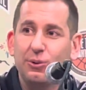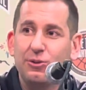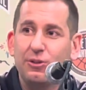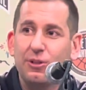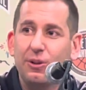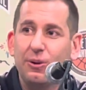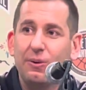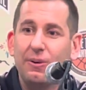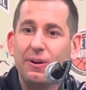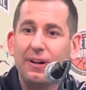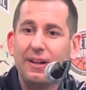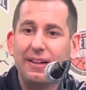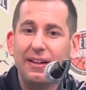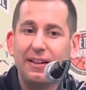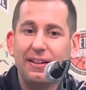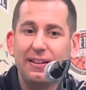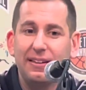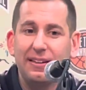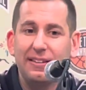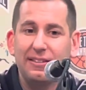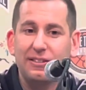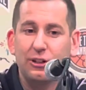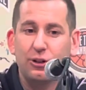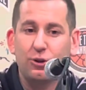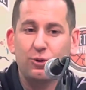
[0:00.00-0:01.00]
So
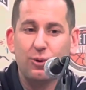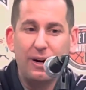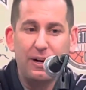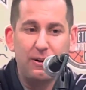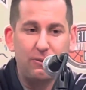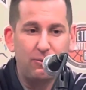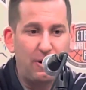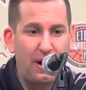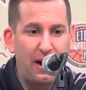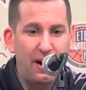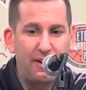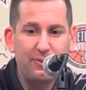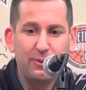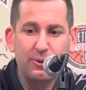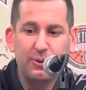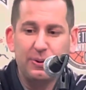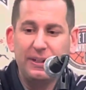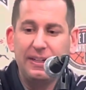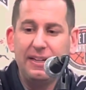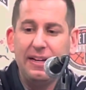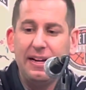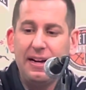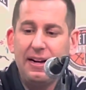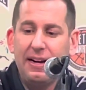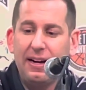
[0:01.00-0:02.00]
it's a great
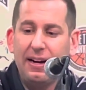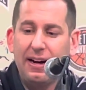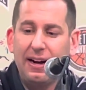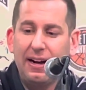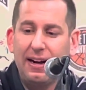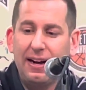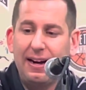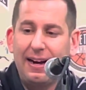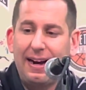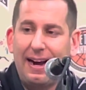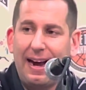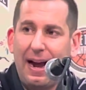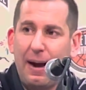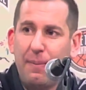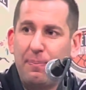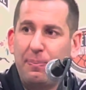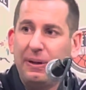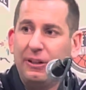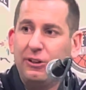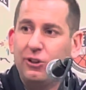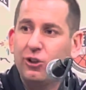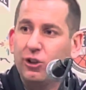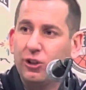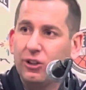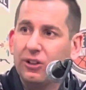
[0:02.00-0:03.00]
rivalry.
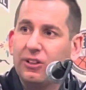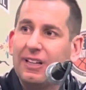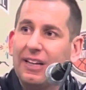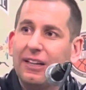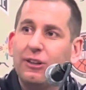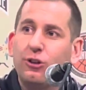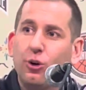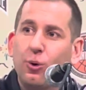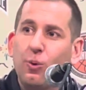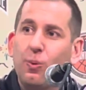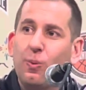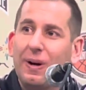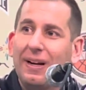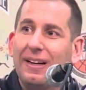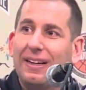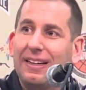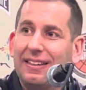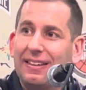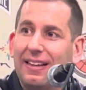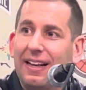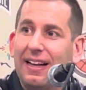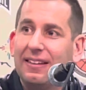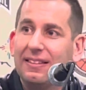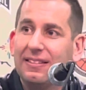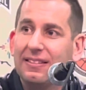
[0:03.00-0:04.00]
Happy to get the win
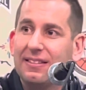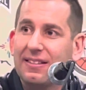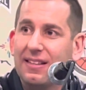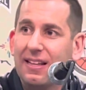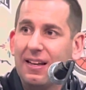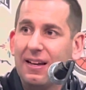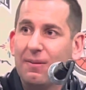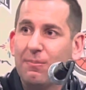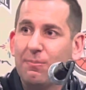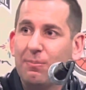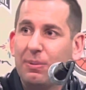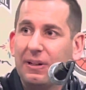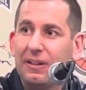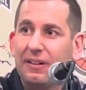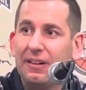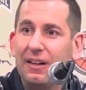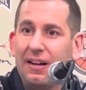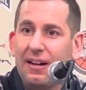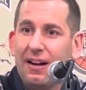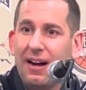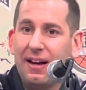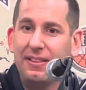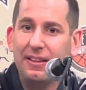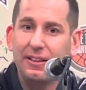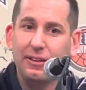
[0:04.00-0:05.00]
against them, but
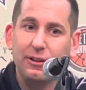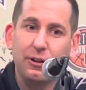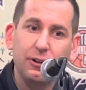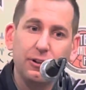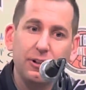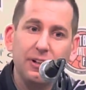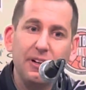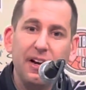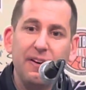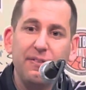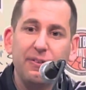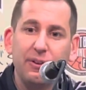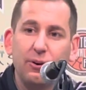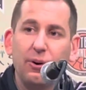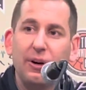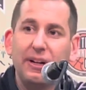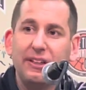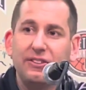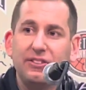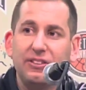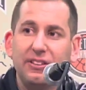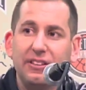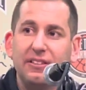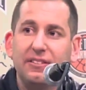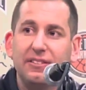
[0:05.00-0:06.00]
I think they're going to have a
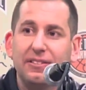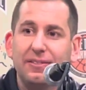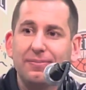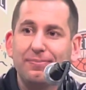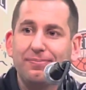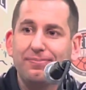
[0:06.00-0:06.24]
great season.